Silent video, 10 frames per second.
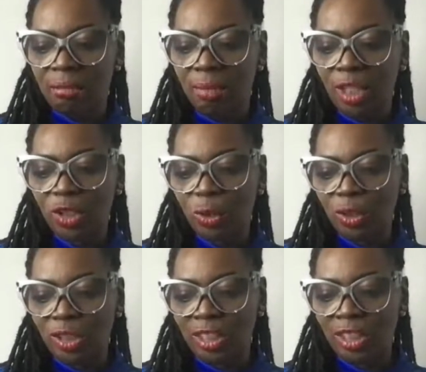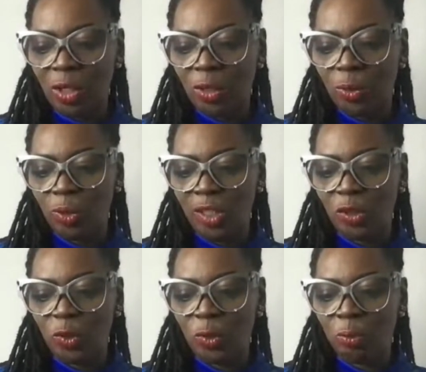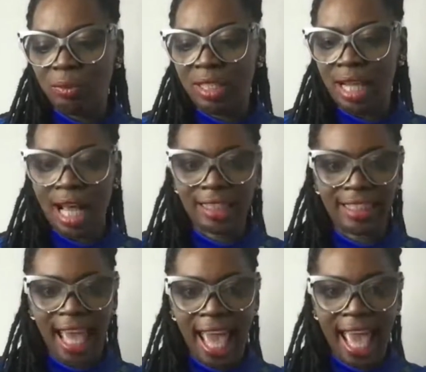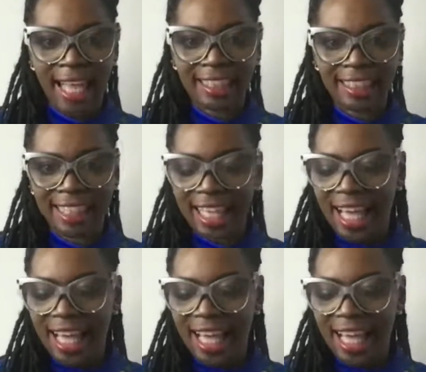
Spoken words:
Make sure she knows where to meet us at.